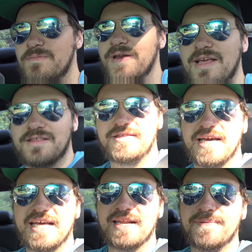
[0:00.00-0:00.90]
been at
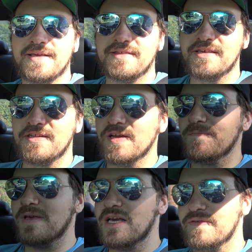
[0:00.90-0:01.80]
1080p 60
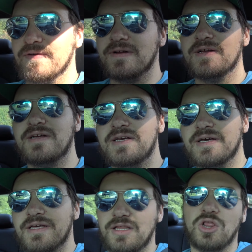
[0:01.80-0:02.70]
FPS for
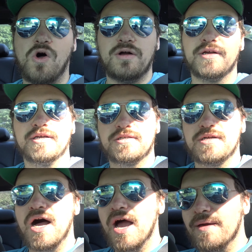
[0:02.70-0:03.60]
the longest
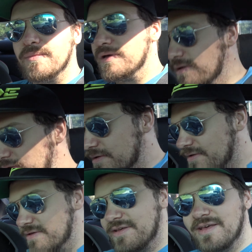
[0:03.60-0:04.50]
time.
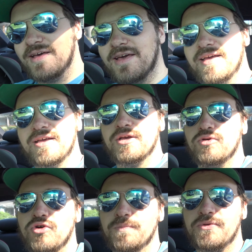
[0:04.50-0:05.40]

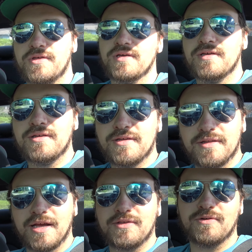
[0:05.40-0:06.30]
Oops,
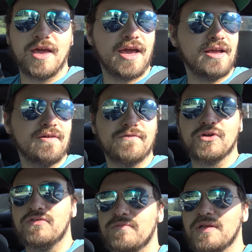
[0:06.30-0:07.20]
that's okay.
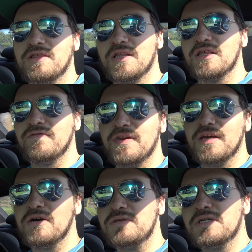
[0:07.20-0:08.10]
First few minutes of this
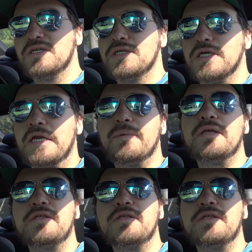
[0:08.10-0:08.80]
video, we're gonna be in